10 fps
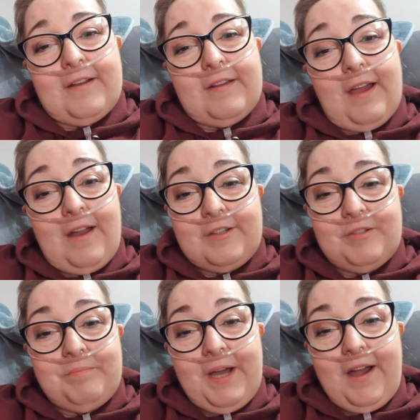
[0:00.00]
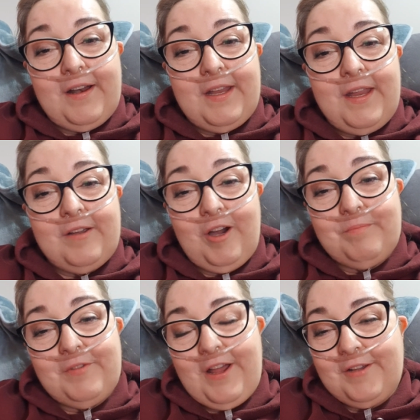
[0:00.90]
garden party.
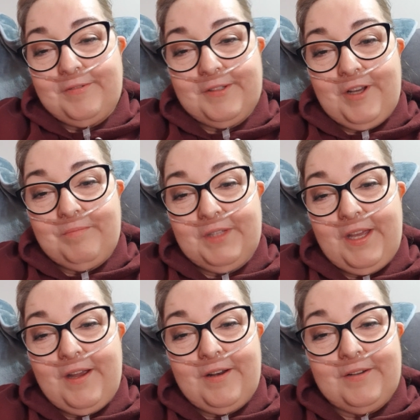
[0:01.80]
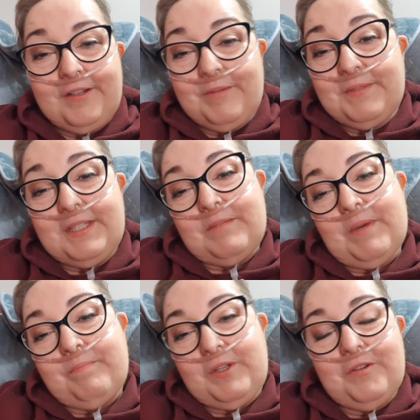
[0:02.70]
Come round, come learn, come see my
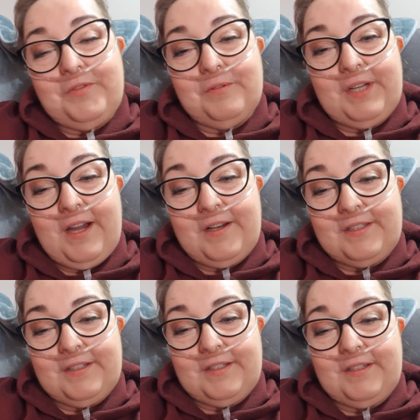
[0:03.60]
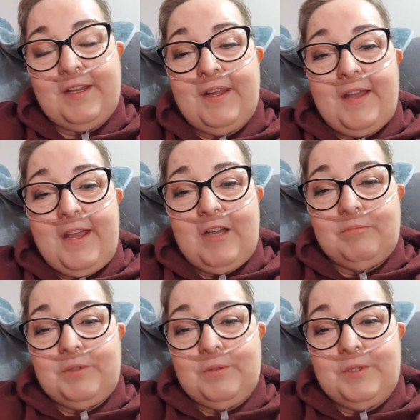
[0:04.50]
beautiful garden and
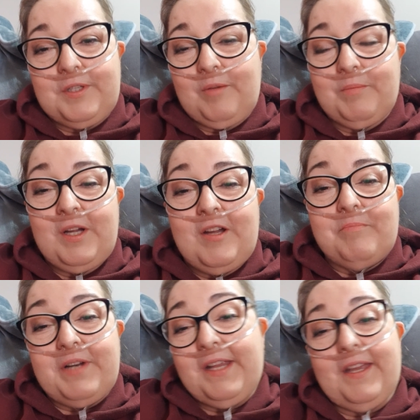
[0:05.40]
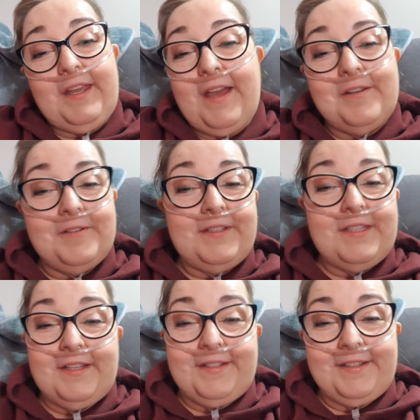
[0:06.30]
help do some pricking out
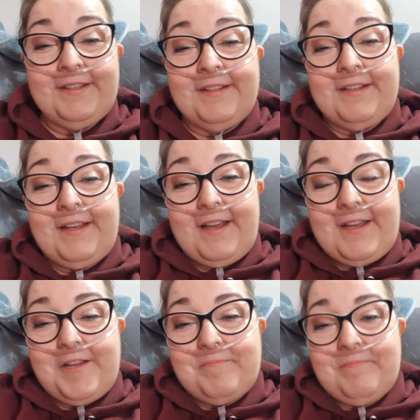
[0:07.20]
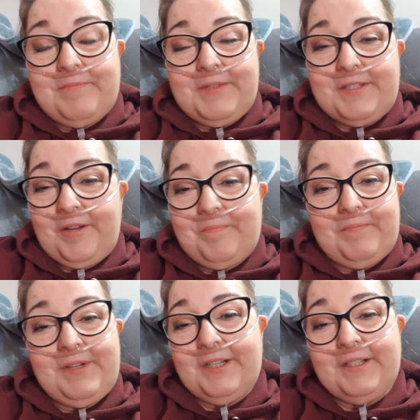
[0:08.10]
and
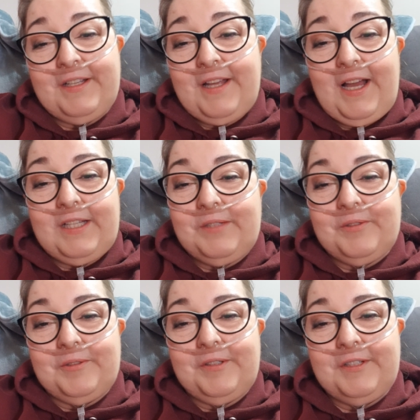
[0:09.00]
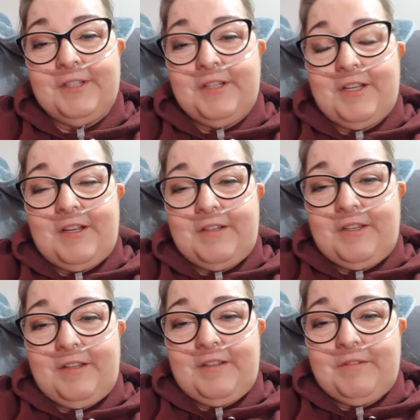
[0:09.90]
some, I don't know,
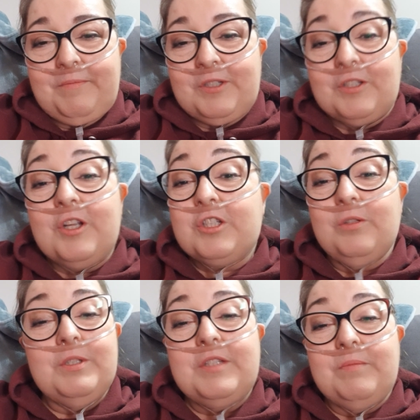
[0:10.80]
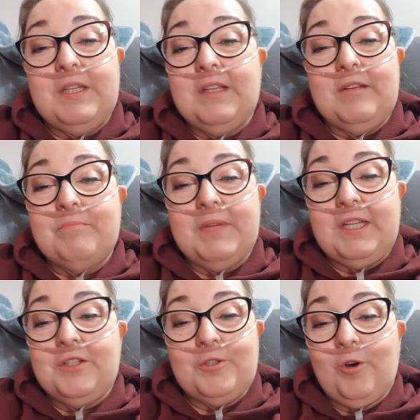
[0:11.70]
there's loads of wee
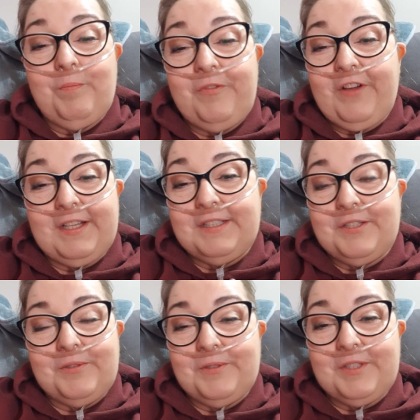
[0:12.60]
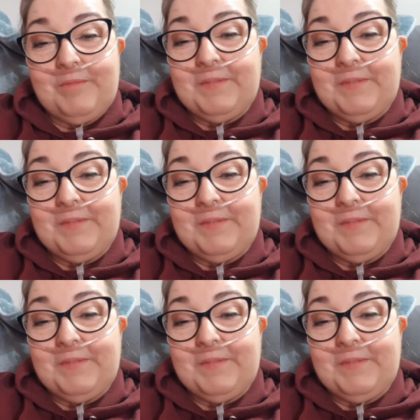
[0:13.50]
mini job things to do, some